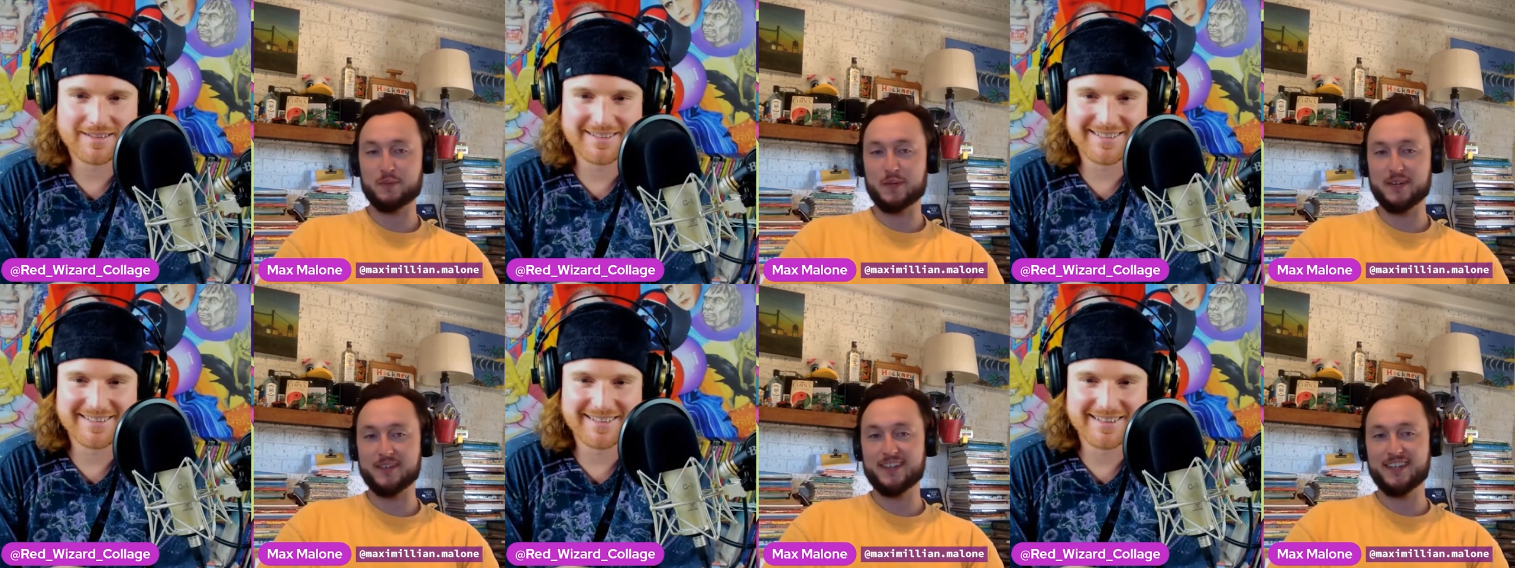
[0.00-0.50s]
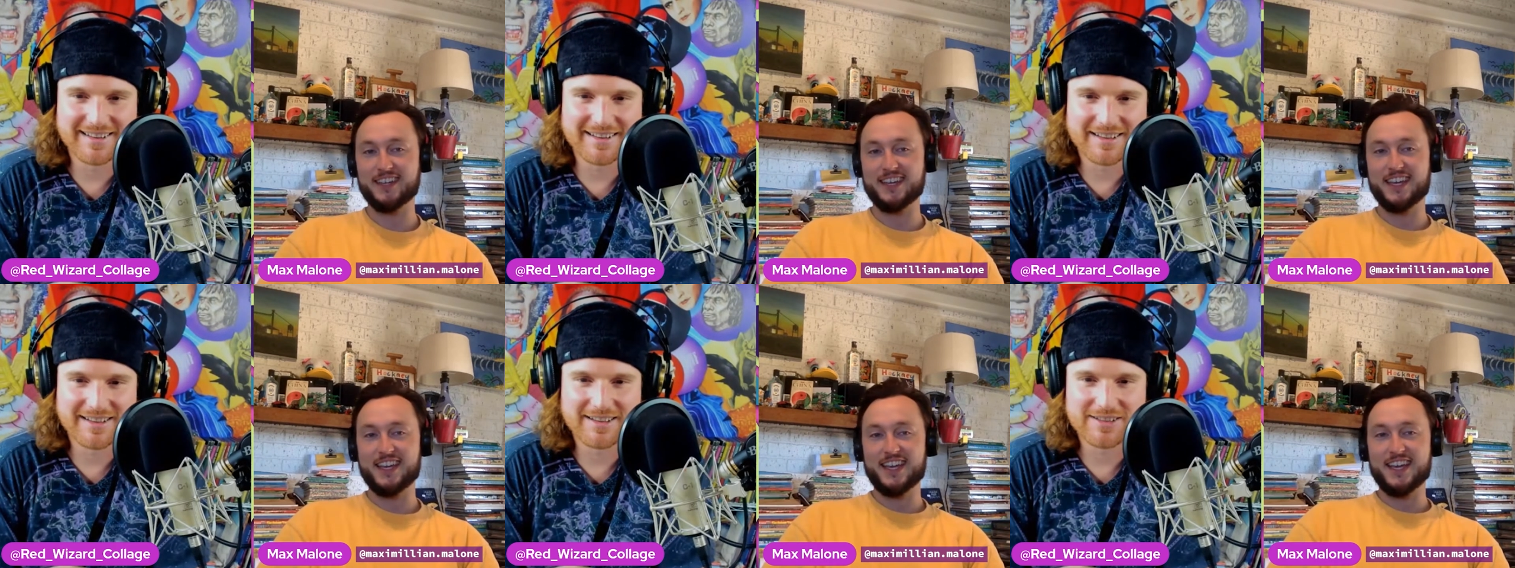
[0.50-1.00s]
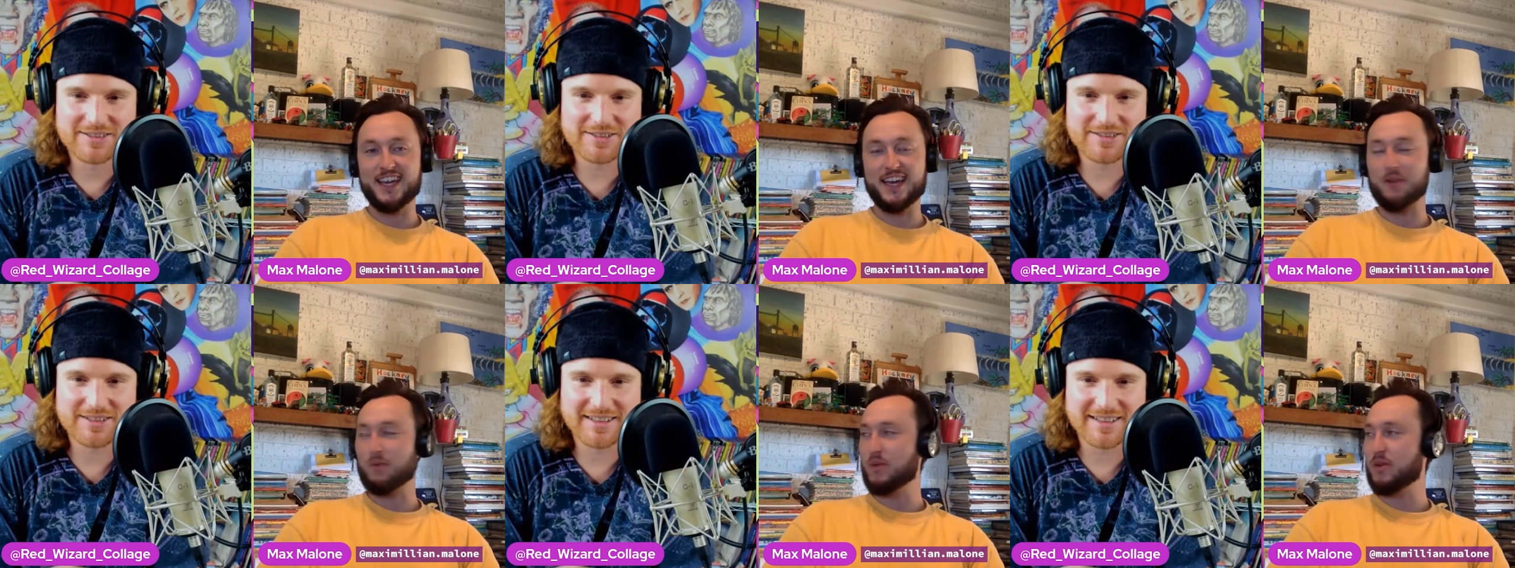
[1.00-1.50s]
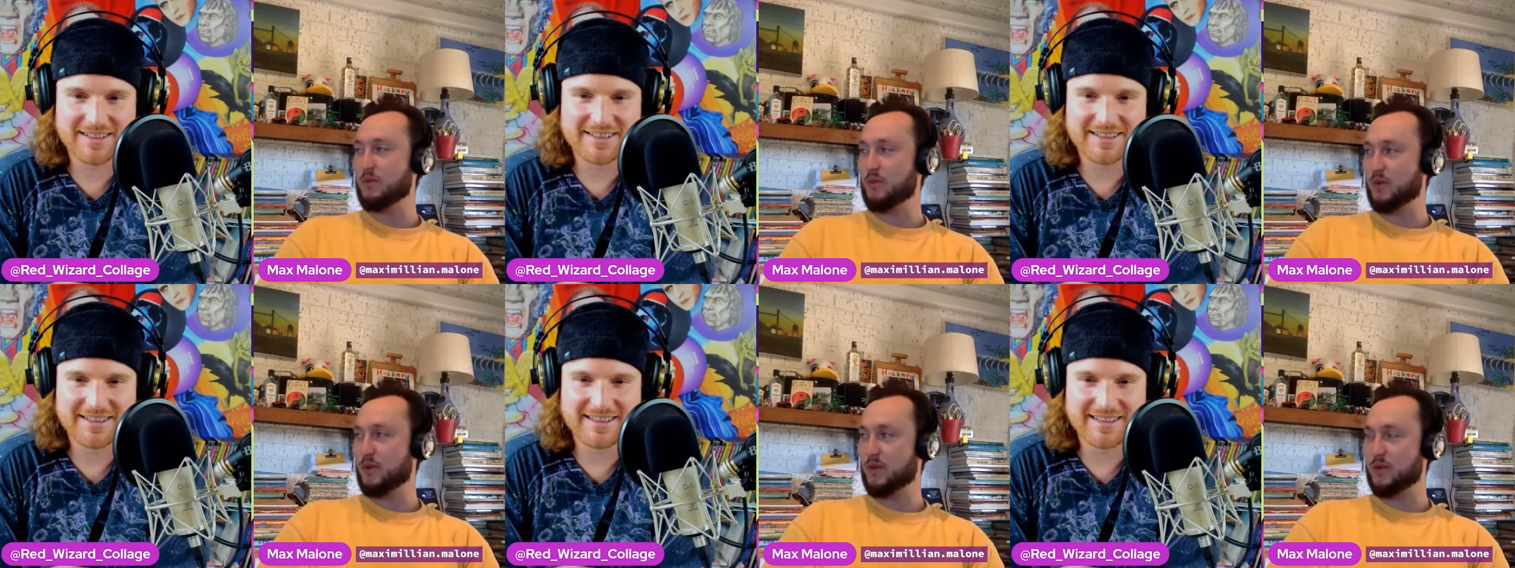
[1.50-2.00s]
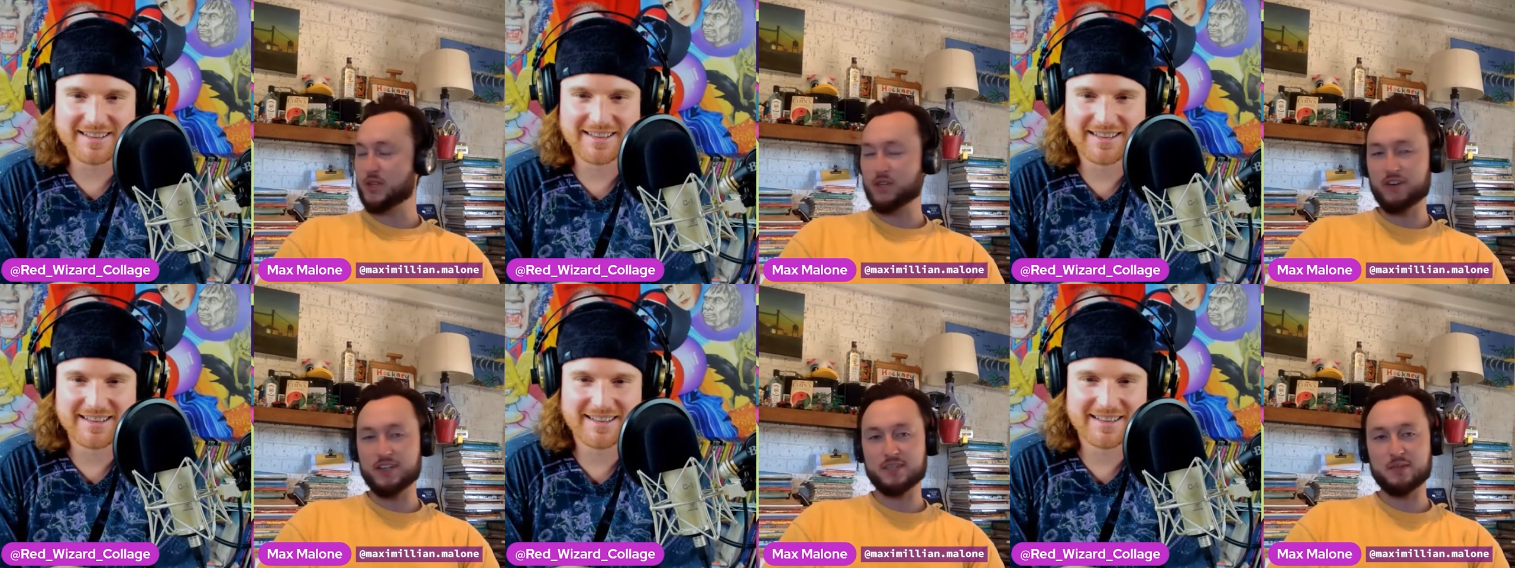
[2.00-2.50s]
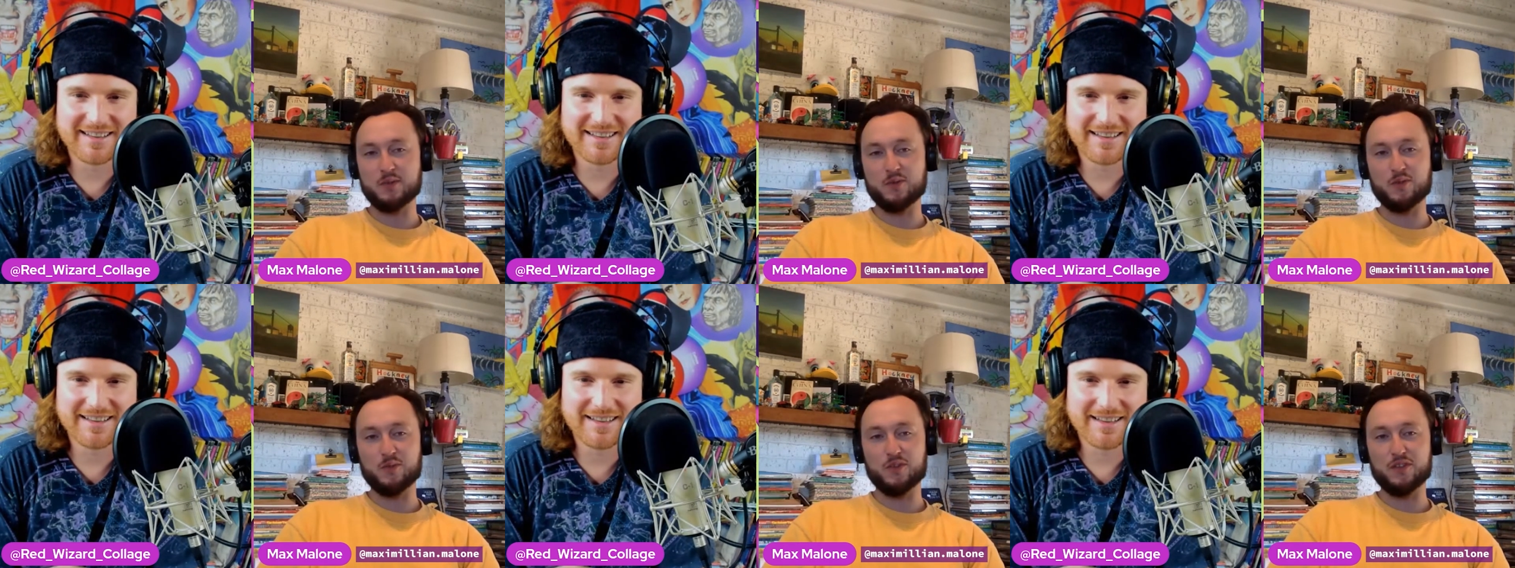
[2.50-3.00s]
Speaker 1: But what, what you're asking what,